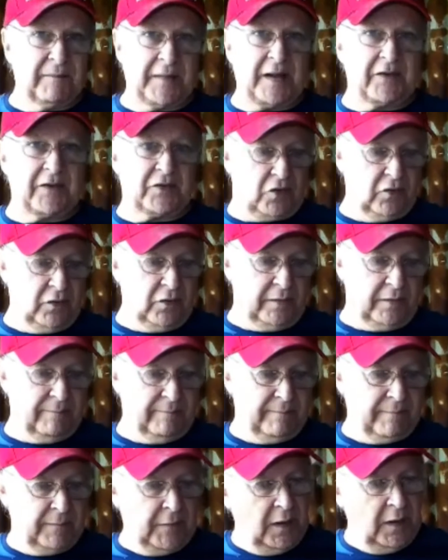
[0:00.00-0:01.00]
that's good.
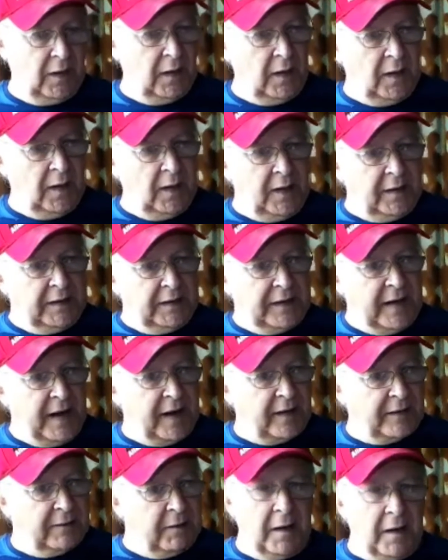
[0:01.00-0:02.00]

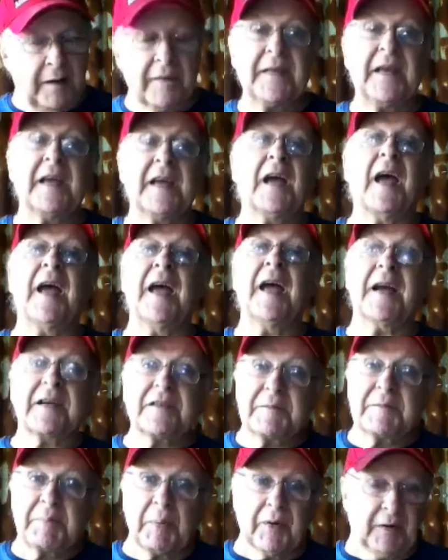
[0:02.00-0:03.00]
Now, the
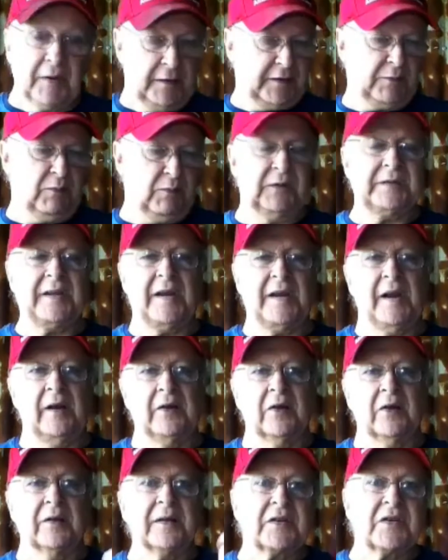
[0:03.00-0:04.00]
experts will tell
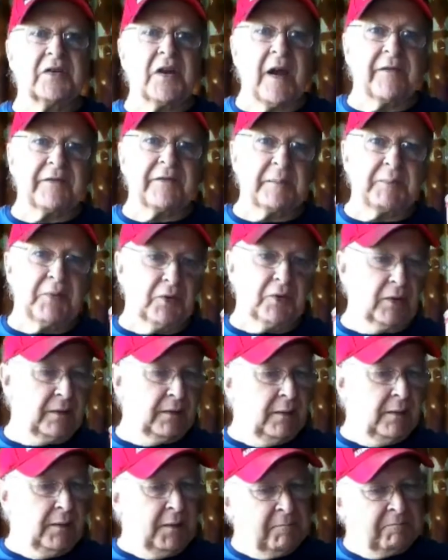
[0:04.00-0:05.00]
you that you have to put
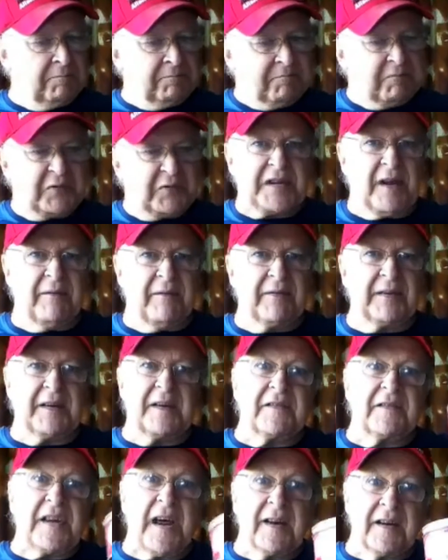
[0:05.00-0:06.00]
7 to
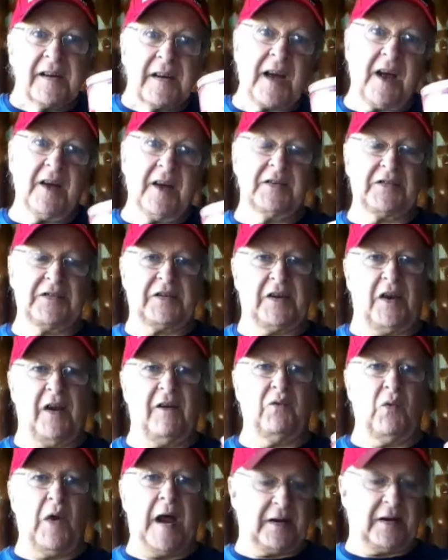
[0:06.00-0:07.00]
10 coats
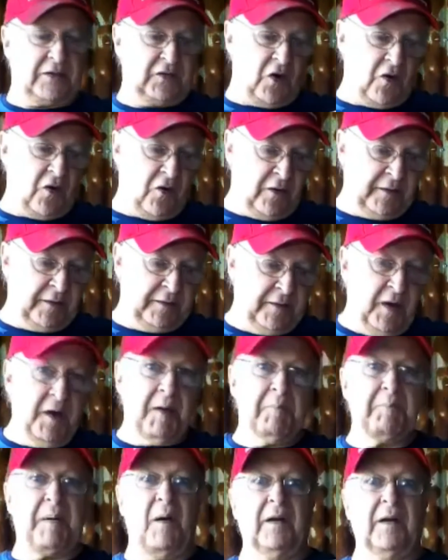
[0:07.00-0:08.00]
of wax on,
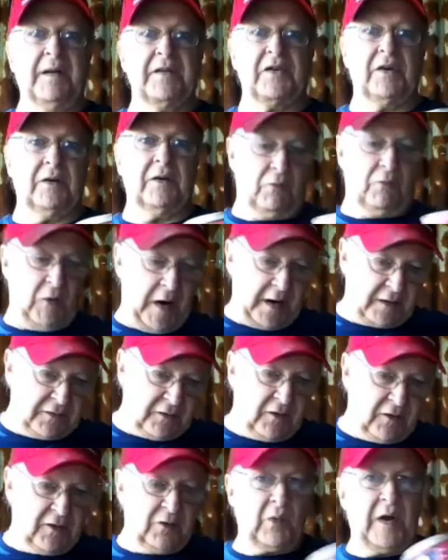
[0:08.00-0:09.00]
polish it, wax
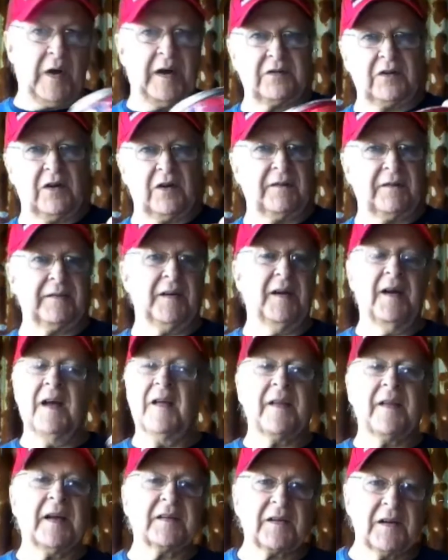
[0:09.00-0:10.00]
on, wax off.
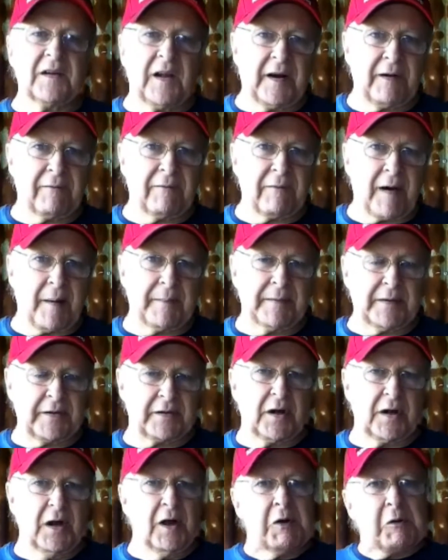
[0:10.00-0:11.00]
That's a load of
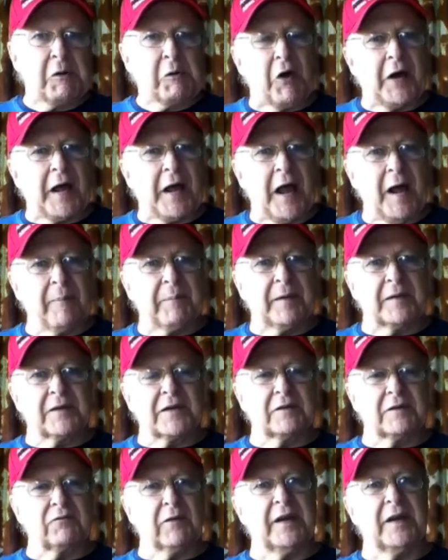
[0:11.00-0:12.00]
rubbish. What happens
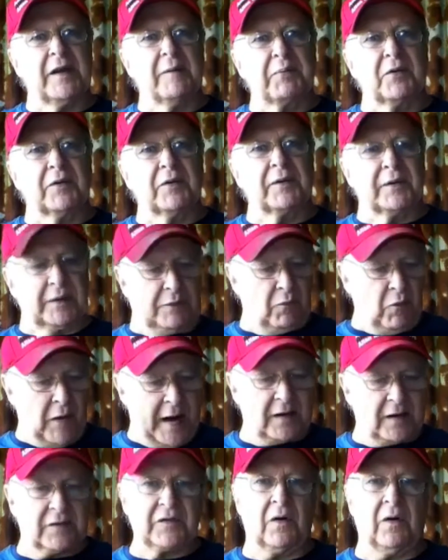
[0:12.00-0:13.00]
is when you put the
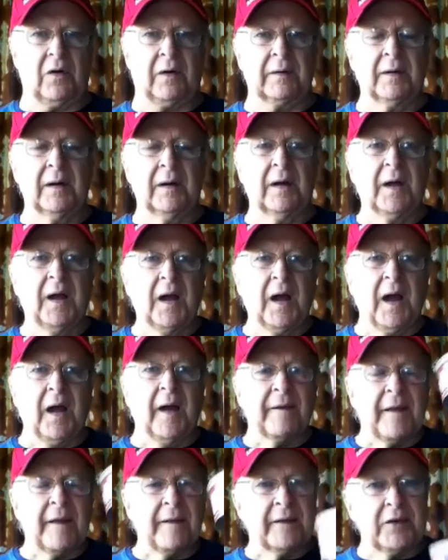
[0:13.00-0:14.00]
wax on
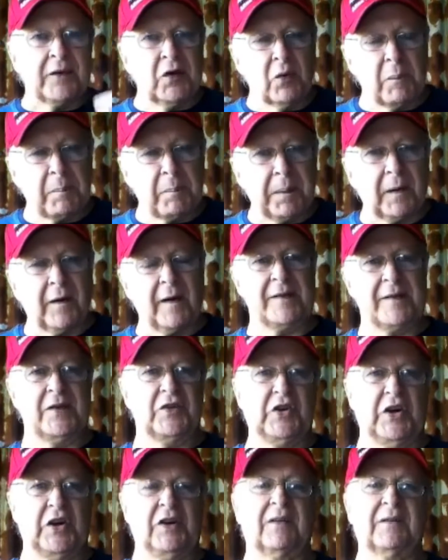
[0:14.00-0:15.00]
and then you apply the
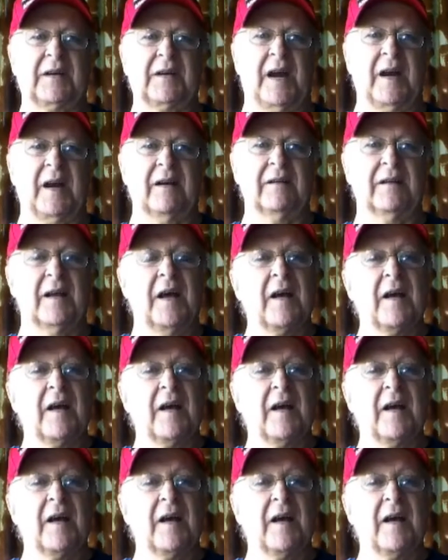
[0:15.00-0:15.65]
gel coat